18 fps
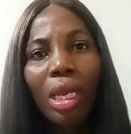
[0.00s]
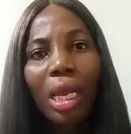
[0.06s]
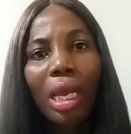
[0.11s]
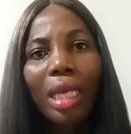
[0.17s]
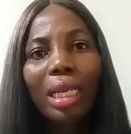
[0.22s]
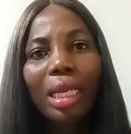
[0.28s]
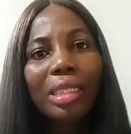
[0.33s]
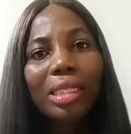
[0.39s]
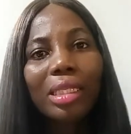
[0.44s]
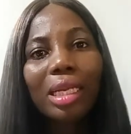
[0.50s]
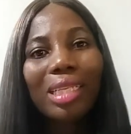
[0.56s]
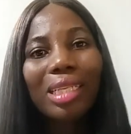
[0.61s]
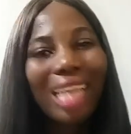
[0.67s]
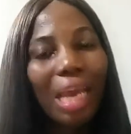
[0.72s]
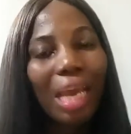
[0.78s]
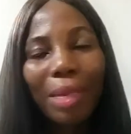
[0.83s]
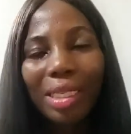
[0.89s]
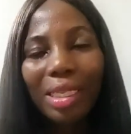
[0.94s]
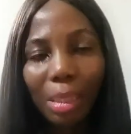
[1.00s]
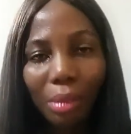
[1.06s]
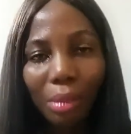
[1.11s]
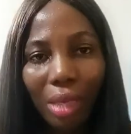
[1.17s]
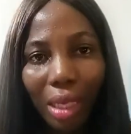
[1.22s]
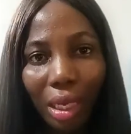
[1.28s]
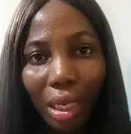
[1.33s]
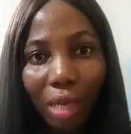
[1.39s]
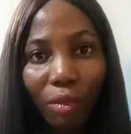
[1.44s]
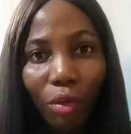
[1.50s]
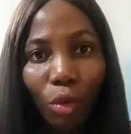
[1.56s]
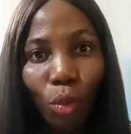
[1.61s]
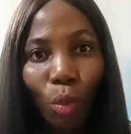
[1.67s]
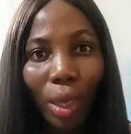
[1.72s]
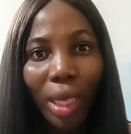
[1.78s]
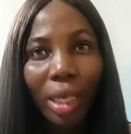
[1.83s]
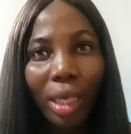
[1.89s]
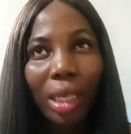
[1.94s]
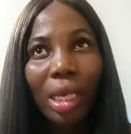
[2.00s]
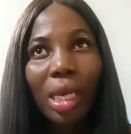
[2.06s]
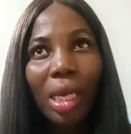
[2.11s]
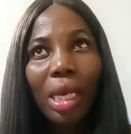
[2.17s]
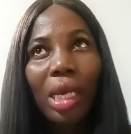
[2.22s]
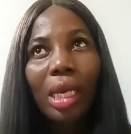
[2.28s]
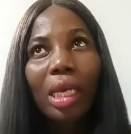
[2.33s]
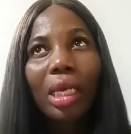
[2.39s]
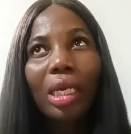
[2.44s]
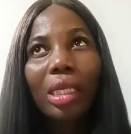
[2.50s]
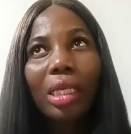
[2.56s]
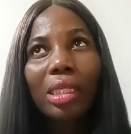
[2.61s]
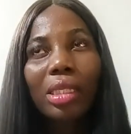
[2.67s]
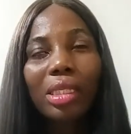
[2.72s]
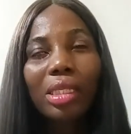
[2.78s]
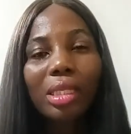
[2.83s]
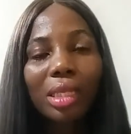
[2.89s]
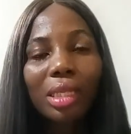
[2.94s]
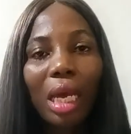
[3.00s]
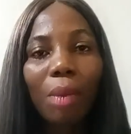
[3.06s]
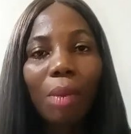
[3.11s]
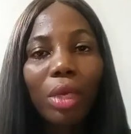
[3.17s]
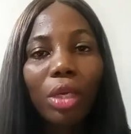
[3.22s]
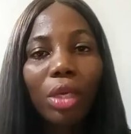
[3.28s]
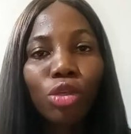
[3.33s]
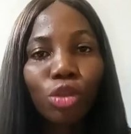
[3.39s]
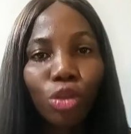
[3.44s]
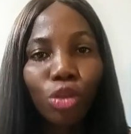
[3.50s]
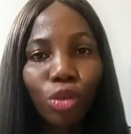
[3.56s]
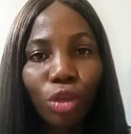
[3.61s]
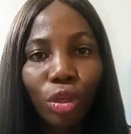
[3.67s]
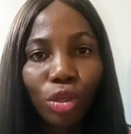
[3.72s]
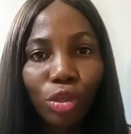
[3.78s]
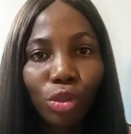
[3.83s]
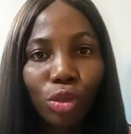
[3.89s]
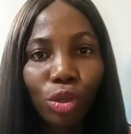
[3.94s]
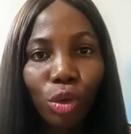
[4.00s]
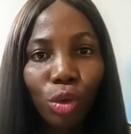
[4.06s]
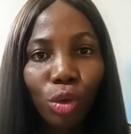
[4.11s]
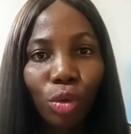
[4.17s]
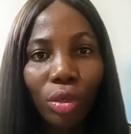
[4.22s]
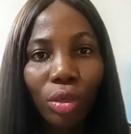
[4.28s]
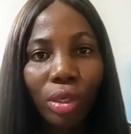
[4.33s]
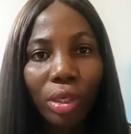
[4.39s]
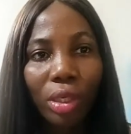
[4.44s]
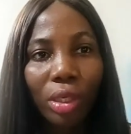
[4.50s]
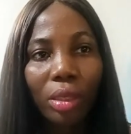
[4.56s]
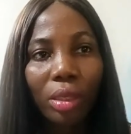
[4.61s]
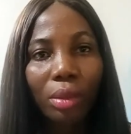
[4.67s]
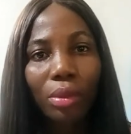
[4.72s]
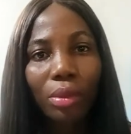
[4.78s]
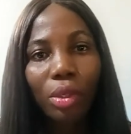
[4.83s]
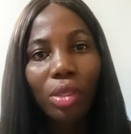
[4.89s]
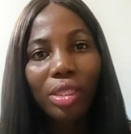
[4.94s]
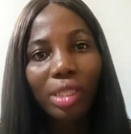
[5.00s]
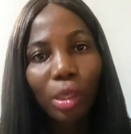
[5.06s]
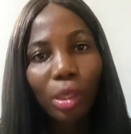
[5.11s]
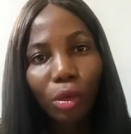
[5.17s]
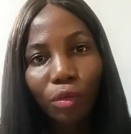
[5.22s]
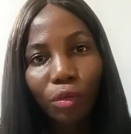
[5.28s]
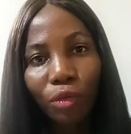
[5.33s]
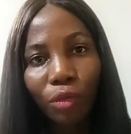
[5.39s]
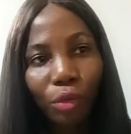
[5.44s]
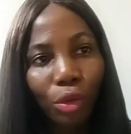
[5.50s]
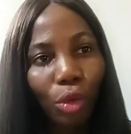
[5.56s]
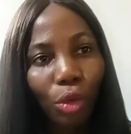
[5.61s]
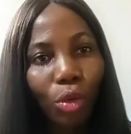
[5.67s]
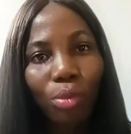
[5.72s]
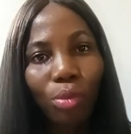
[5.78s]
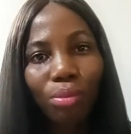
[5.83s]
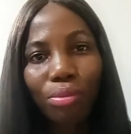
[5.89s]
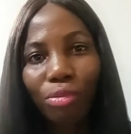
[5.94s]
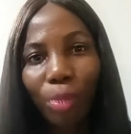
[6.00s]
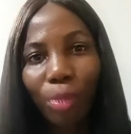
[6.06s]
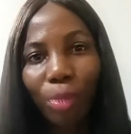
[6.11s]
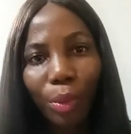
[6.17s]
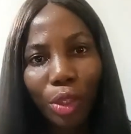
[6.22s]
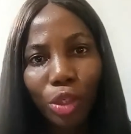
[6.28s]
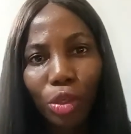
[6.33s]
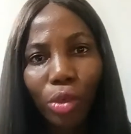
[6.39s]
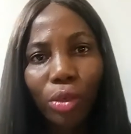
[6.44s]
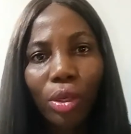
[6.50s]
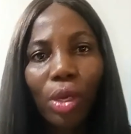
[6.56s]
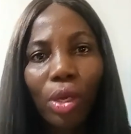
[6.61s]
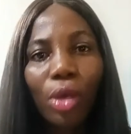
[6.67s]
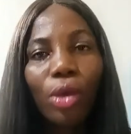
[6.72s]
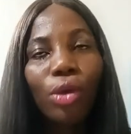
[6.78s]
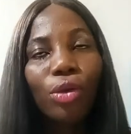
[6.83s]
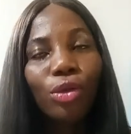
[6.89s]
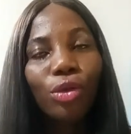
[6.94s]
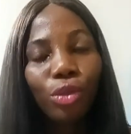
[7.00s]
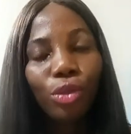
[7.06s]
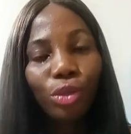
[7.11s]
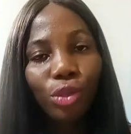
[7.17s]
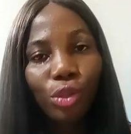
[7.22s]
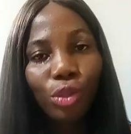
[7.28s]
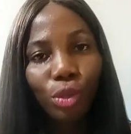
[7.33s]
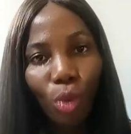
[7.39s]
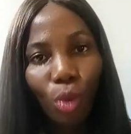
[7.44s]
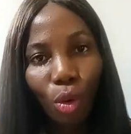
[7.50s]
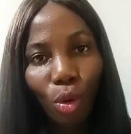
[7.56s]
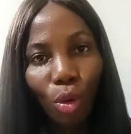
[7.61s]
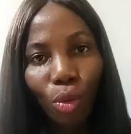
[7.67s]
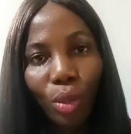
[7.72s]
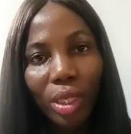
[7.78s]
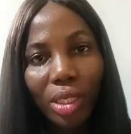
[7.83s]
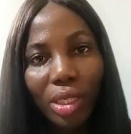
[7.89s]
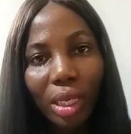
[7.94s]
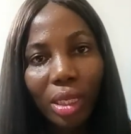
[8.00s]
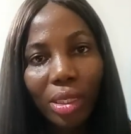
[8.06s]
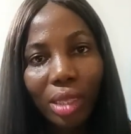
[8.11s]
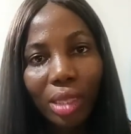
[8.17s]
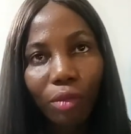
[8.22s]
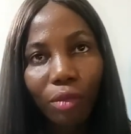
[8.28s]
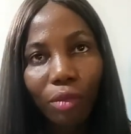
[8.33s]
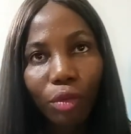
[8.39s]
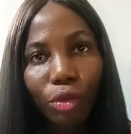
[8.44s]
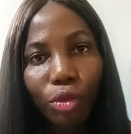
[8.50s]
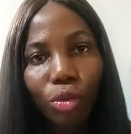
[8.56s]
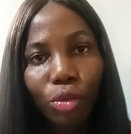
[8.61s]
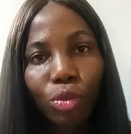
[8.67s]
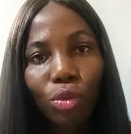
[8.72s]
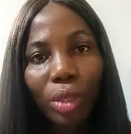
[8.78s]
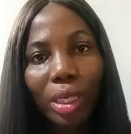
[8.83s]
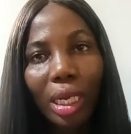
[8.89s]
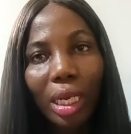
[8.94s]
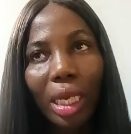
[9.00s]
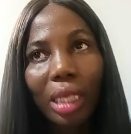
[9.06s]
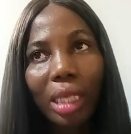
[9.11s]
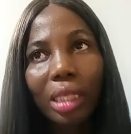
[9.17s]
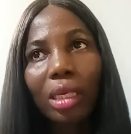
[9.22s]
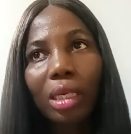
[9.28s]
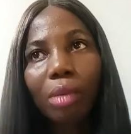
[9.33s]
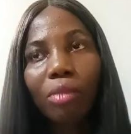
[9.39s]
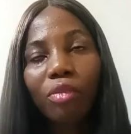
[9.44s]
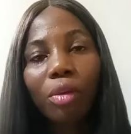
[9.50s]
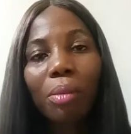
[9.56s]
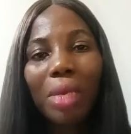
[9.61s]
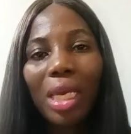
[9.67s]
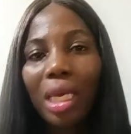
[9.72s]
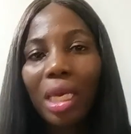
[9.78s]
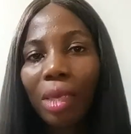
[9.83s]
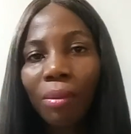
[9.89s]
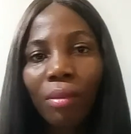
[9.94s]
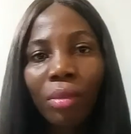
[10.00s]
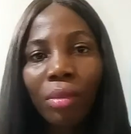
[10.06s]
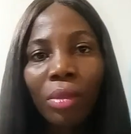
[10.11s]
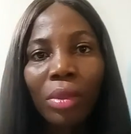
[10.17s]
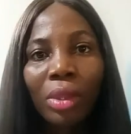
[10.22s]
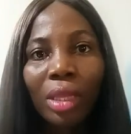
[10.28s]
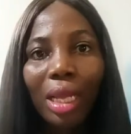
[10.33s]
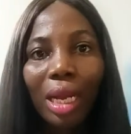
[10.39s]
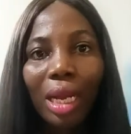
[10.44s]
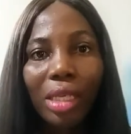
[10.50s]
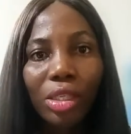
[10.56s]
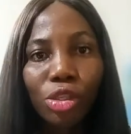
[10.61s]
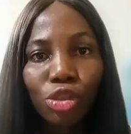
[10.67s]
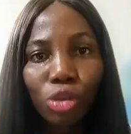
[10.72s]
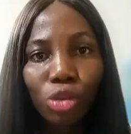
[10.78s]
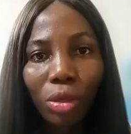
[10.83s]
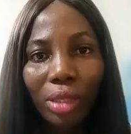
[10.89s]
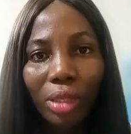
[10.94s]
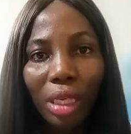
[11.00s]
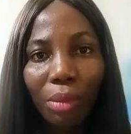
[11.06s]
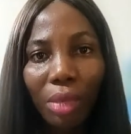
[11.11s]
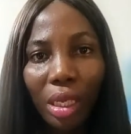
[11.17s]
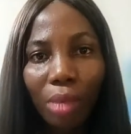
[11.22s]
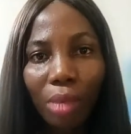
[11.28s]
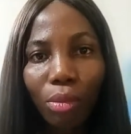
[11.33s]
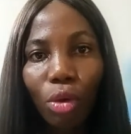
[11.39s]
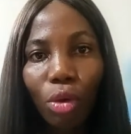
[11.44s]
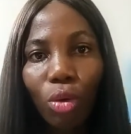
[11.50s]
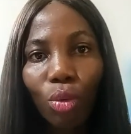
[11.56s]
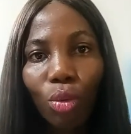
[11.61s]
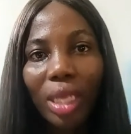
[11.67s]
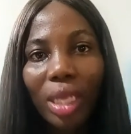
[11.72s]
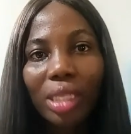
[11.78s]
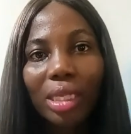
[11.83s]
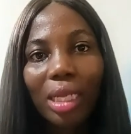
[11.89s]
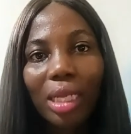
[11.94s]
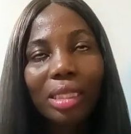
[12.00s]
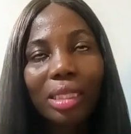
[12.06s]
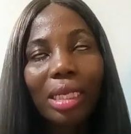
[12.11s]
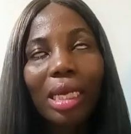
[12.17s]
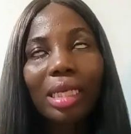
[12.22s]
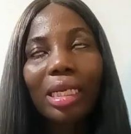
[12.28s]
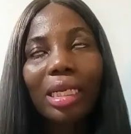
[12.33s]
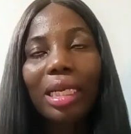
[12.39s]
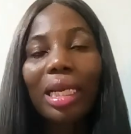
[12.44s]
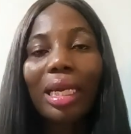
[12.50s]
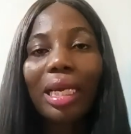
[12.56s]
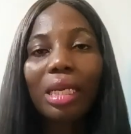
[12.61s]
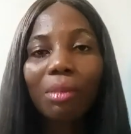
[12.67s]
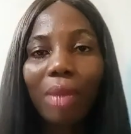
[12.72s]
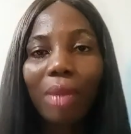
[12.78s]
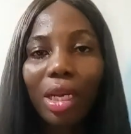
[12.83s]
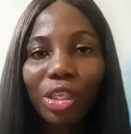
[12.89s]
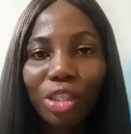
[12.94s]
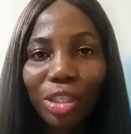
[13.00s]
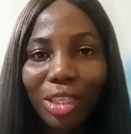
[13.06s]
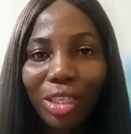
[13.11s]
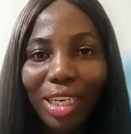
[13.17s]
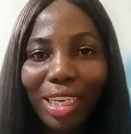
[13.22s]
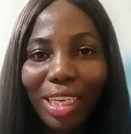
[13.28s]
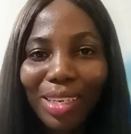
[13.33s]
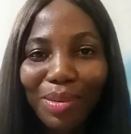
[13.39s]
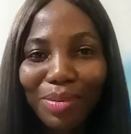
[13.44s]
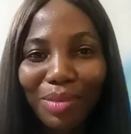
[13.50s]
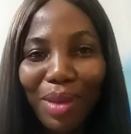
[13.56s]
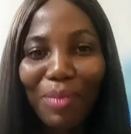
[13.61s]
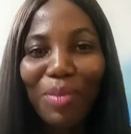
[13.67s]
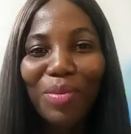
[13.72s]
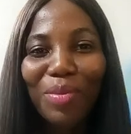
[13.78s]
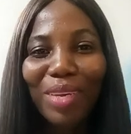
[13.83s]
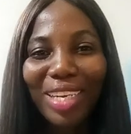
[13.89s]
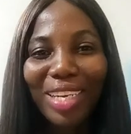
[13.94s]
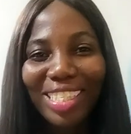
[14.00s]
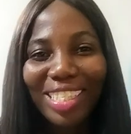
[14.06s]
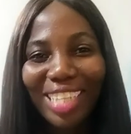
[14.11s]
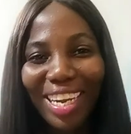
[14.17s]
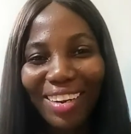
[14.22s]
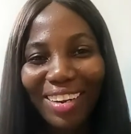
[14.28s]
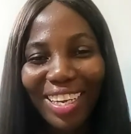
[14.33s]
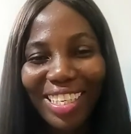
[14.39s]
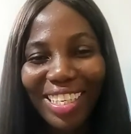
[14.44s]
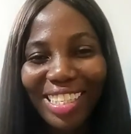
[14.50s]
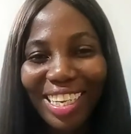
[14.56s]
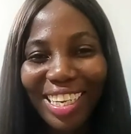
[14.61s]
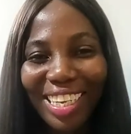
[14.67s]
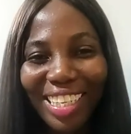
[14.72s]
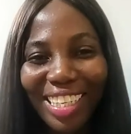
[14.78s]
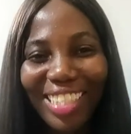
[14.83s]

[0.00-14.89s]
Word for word: And I see that time and time again, even when it can be injurious to your um, yourself, your reputation, you, you always take the stand for children. And um, for me, that has instructed me in more ways that uh, that I can imagine. And um, happy birthdays in area, sir.